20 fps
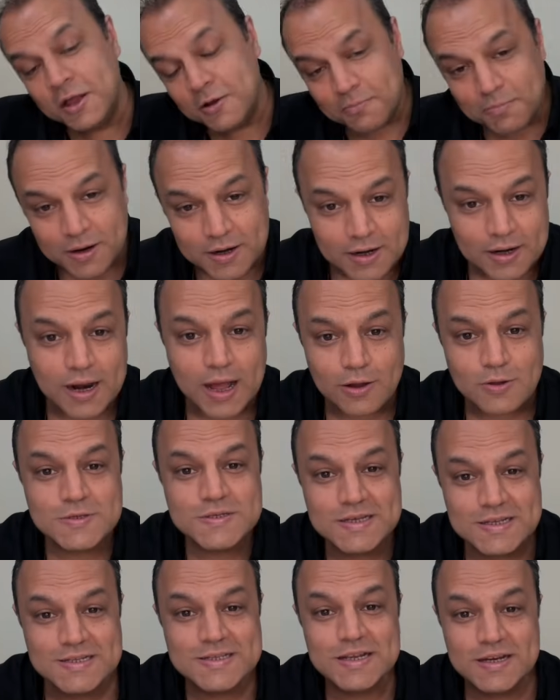but now
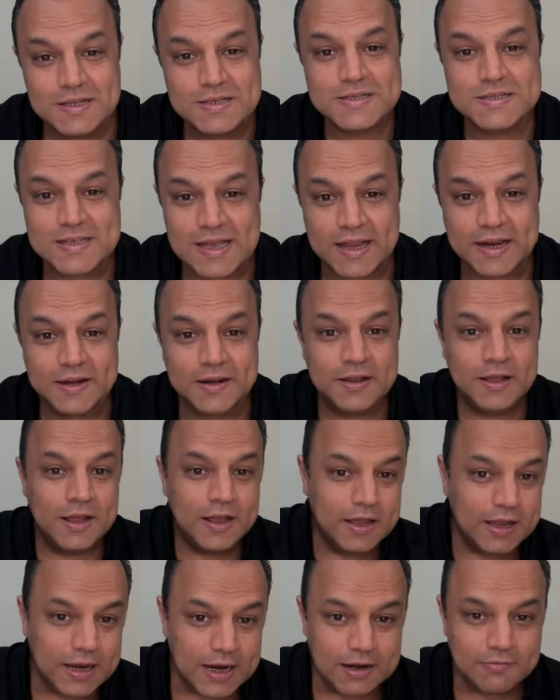since it is signed,
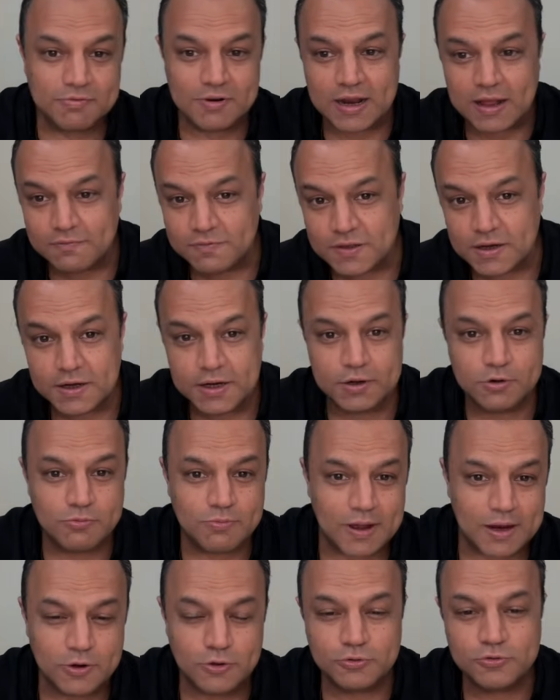it will have 32
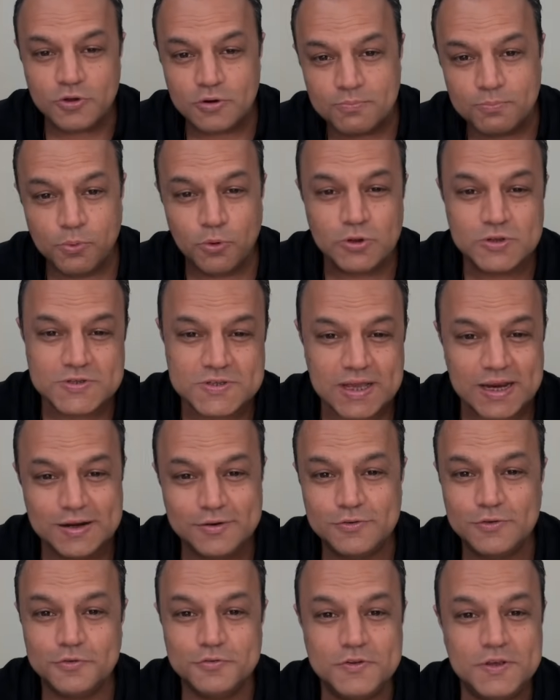values on both
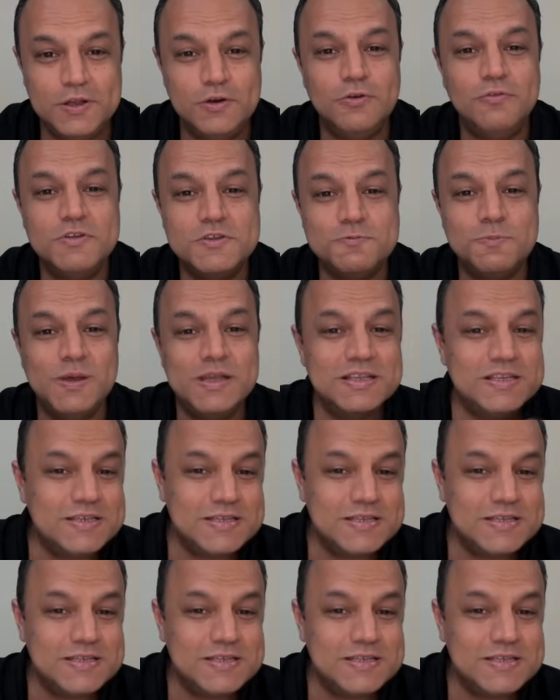sides of 0, which means